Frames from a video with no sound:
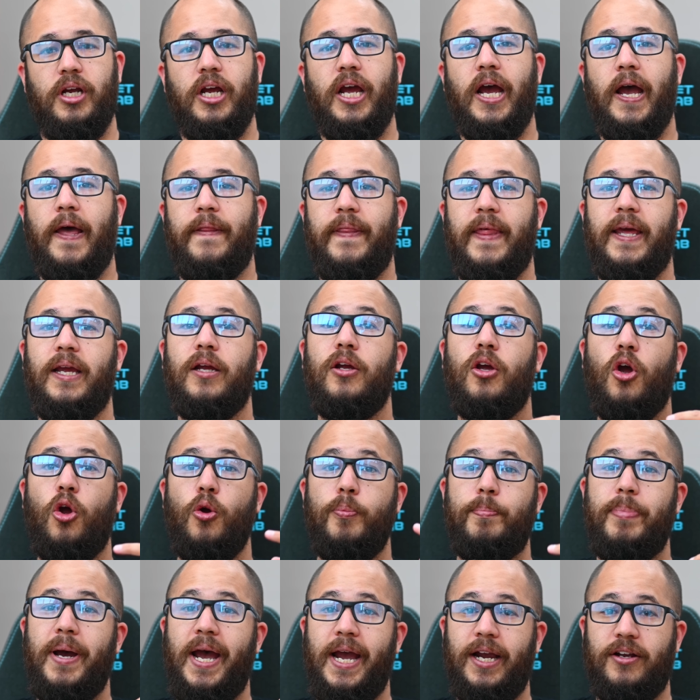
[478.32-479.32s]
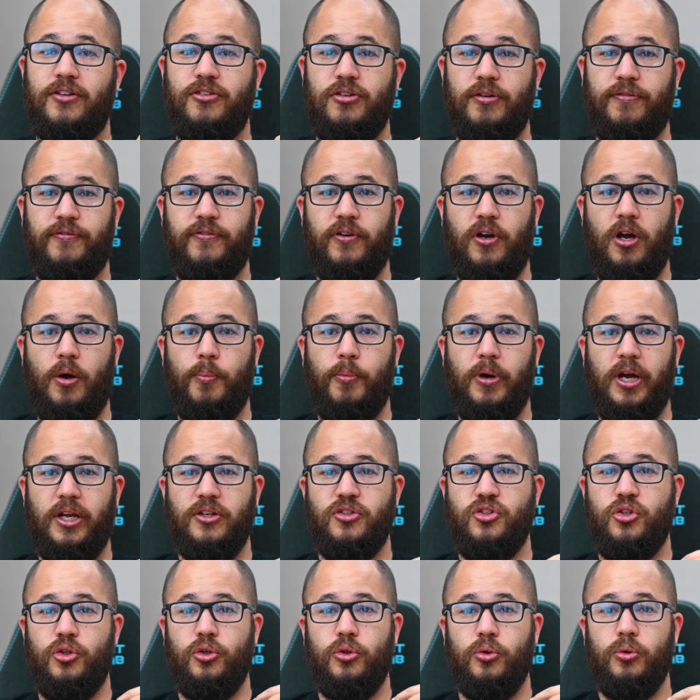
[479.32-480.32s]
and then go back to firmware
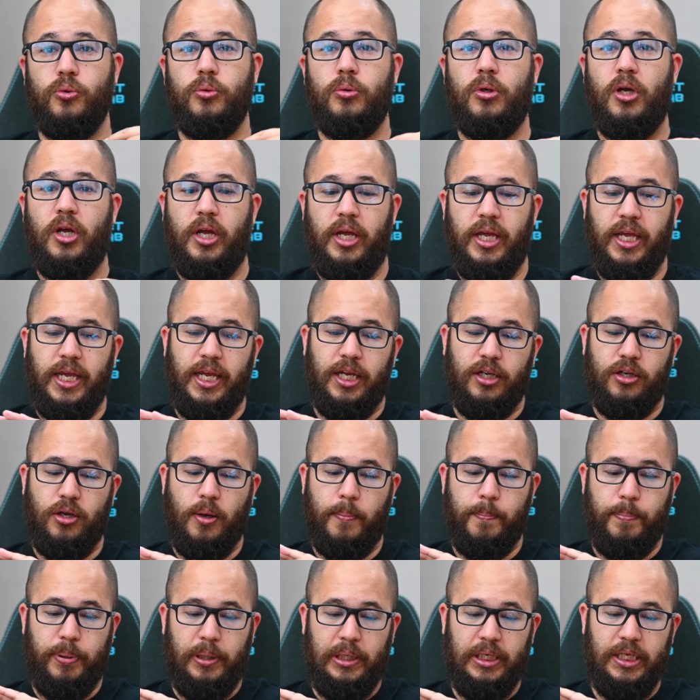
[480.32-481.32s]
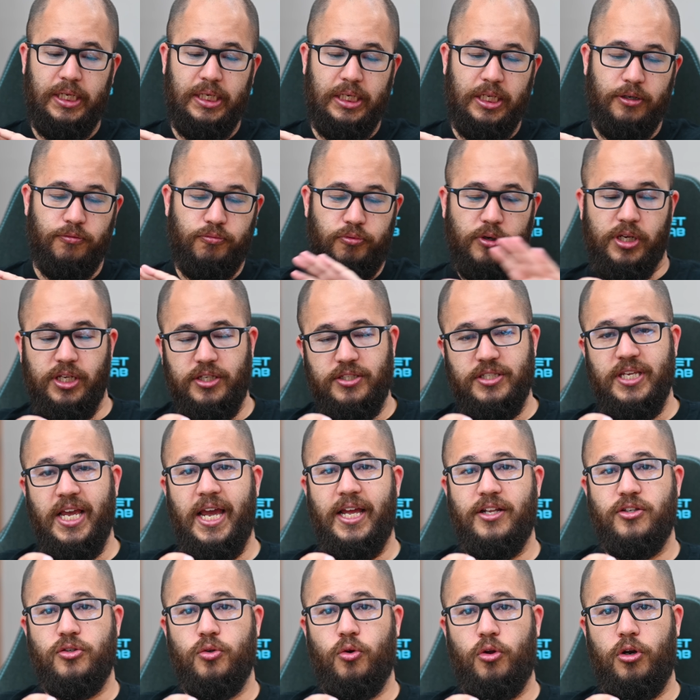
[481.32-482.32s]
2, it completely
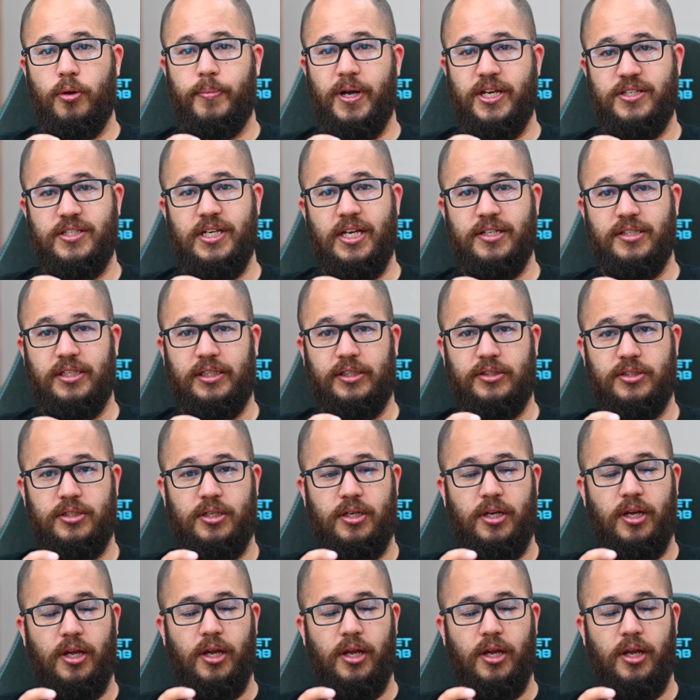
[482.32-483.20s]
resets all of my settings.